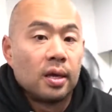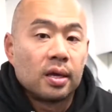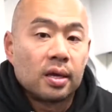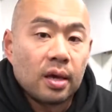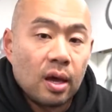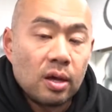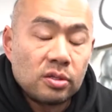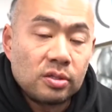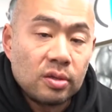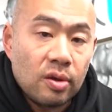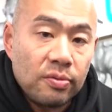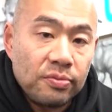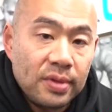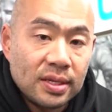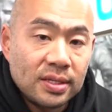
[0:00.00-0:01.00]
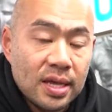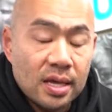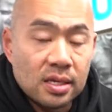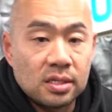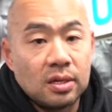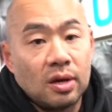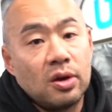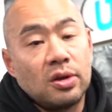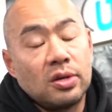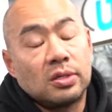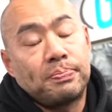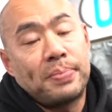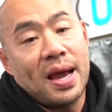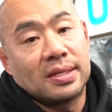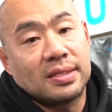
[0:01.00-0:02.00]
Guys, so this exercise,
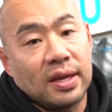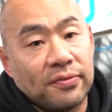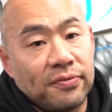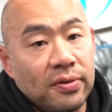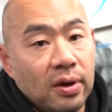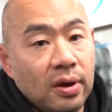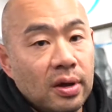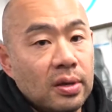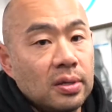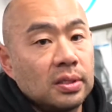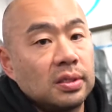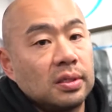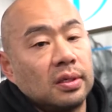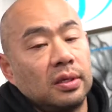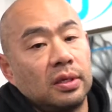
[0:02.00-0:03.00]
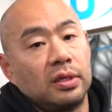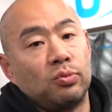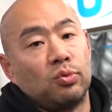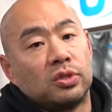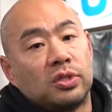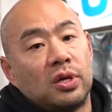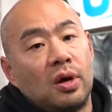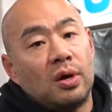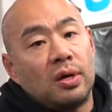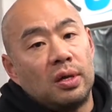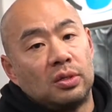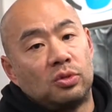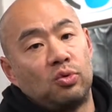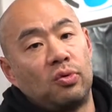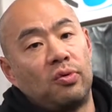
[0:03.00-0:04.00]
pec deck flies, you will target
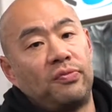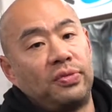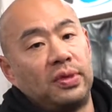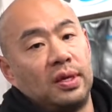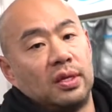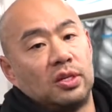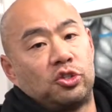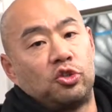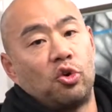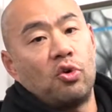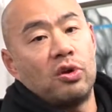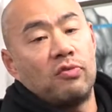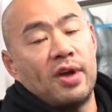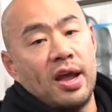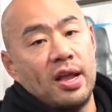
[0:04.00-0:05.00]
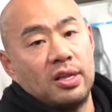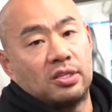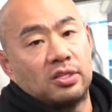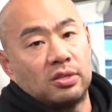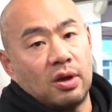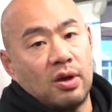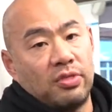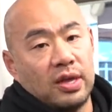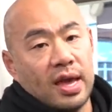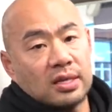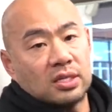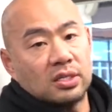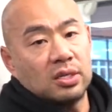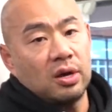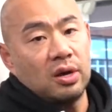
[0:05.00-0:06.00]
sort of the shortened range of the
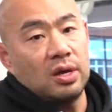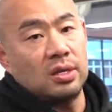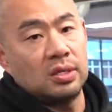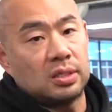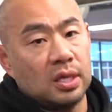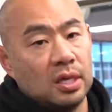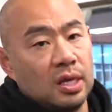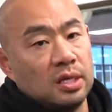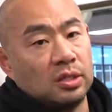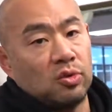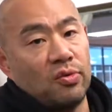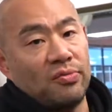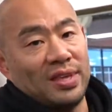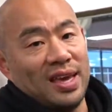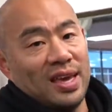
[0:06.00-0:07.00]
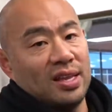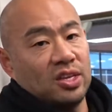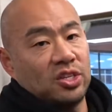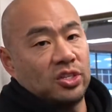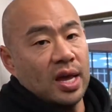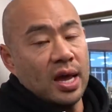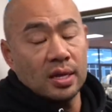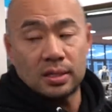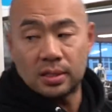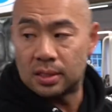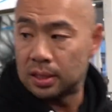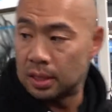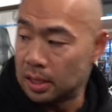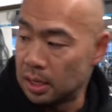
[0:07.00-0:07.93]
exercise, sort of the inner chest.